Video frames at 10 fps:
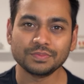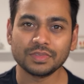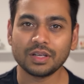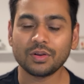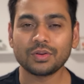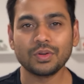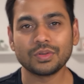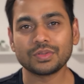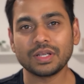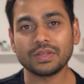They're not going to
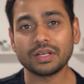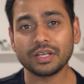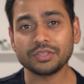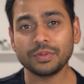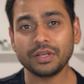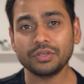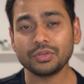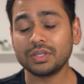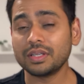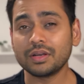solve the attachment issue,
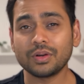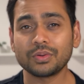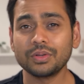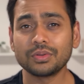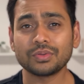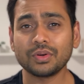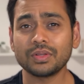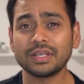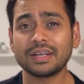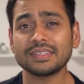and they're not going to solve
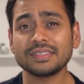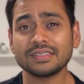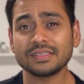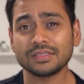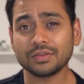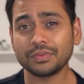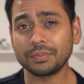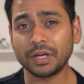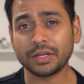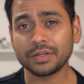the restlessness of the
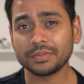mind.